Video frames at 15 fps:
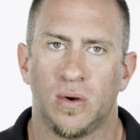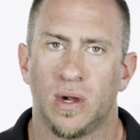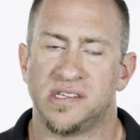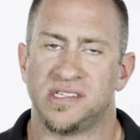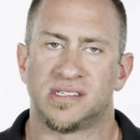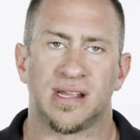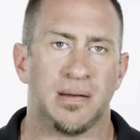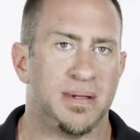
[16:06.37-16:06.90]

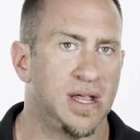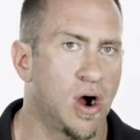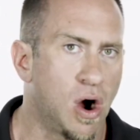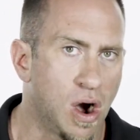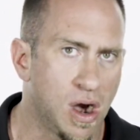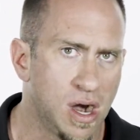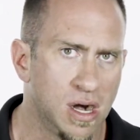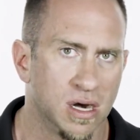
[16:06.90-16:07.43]
Is this going to be
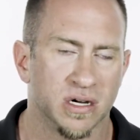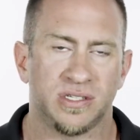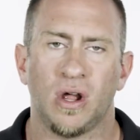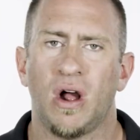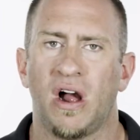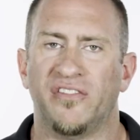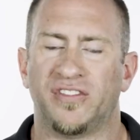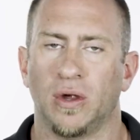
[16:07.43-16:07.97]
hard or
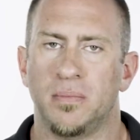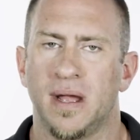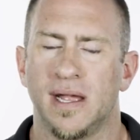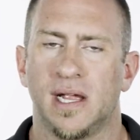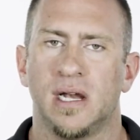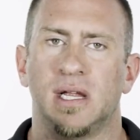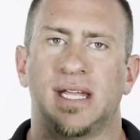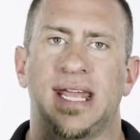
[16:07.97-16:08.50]
soft? Or am
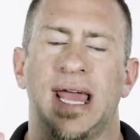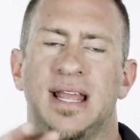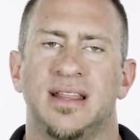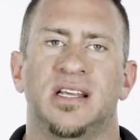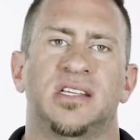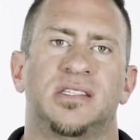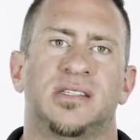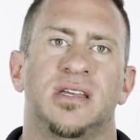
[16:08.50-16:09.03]
I going to get
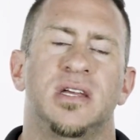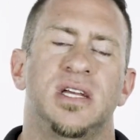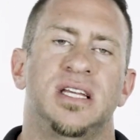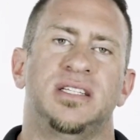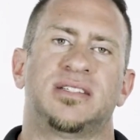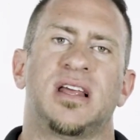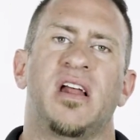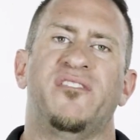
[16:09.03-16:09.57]
this?
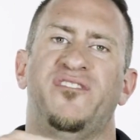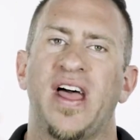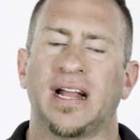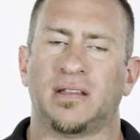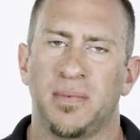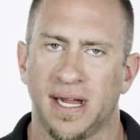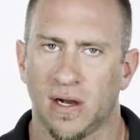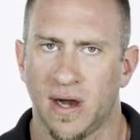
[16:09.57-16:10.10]
Is this going to
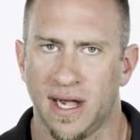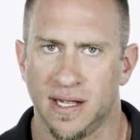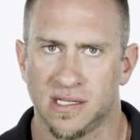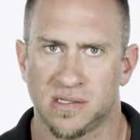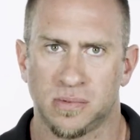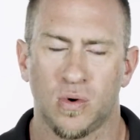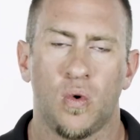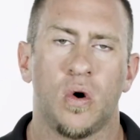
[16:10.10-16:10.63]
affect my credit
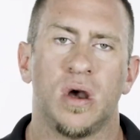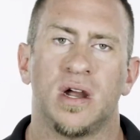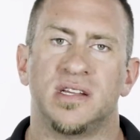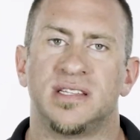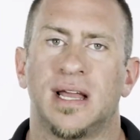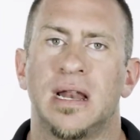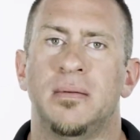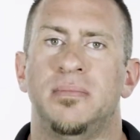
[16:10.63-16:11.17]
score?
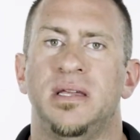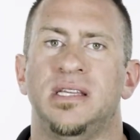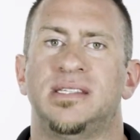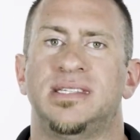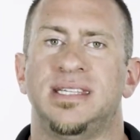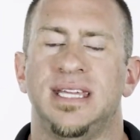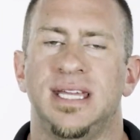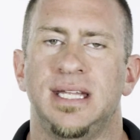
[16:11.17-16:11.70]
Is it going to be
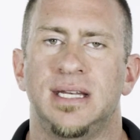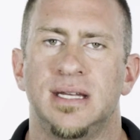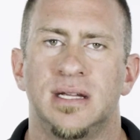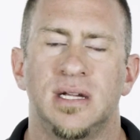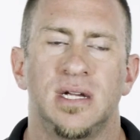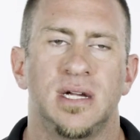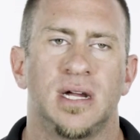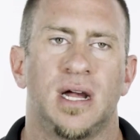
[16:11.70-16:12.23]
seen?
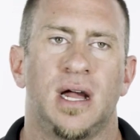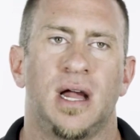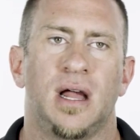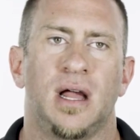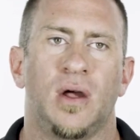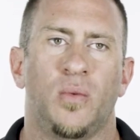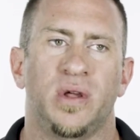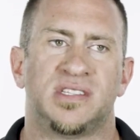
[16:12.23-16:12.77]

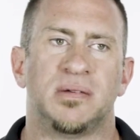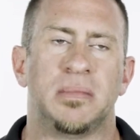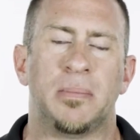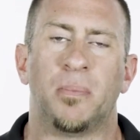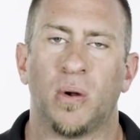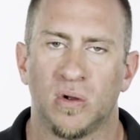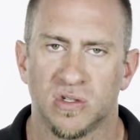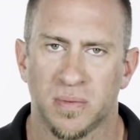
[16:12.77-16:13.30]
When
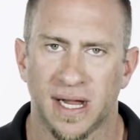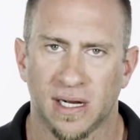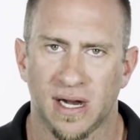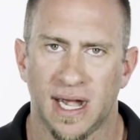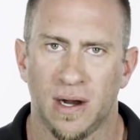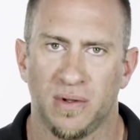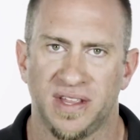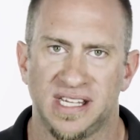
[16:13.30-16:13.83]
somebody pulls my
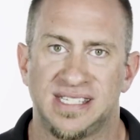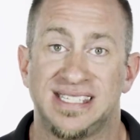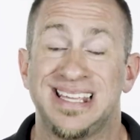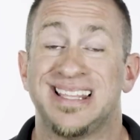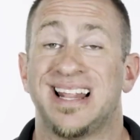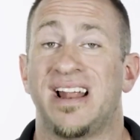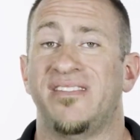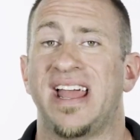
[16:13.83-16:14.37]
credit, will they
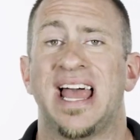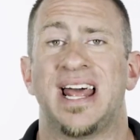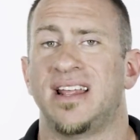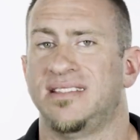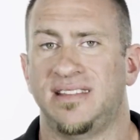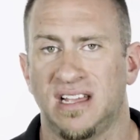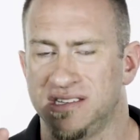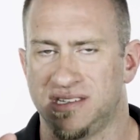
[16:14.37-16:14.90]
see that I've had
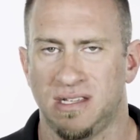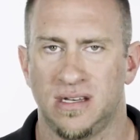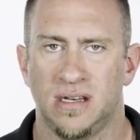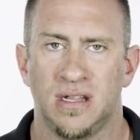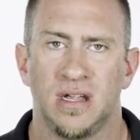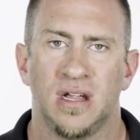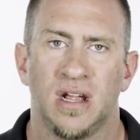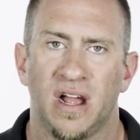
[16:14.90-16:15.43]
a
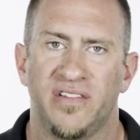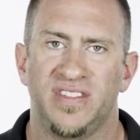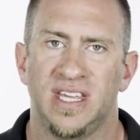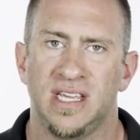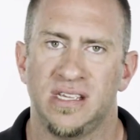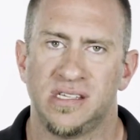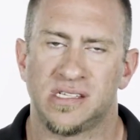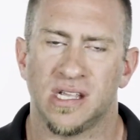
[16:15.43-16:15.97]
dozen of
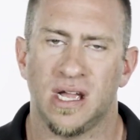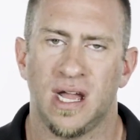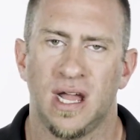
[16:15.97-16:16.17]
these?